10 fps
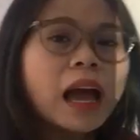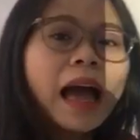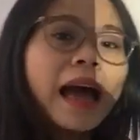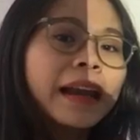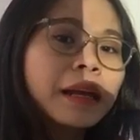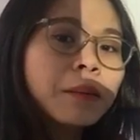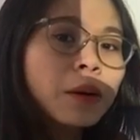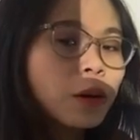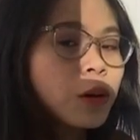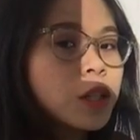
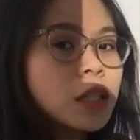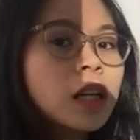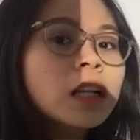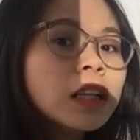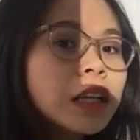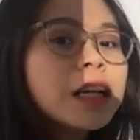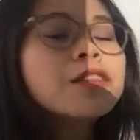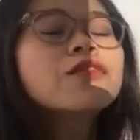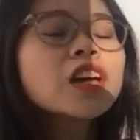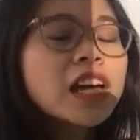animals
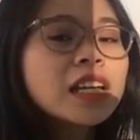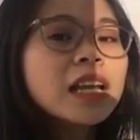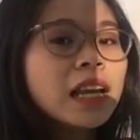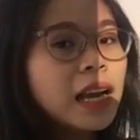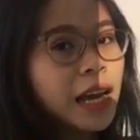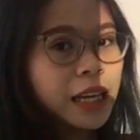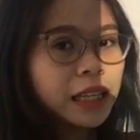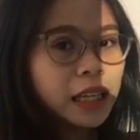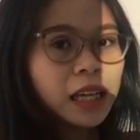live in the lake?